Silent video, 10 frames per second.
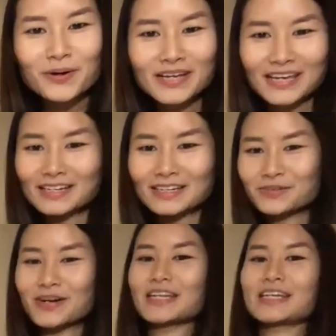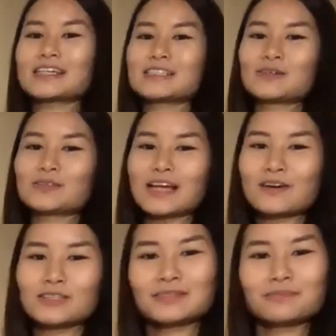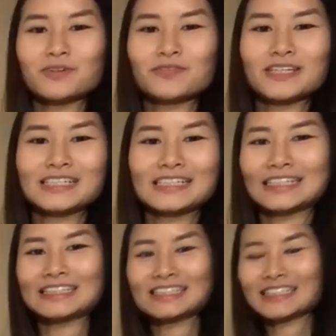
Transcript: getting it ready. So now it's perfectly clean.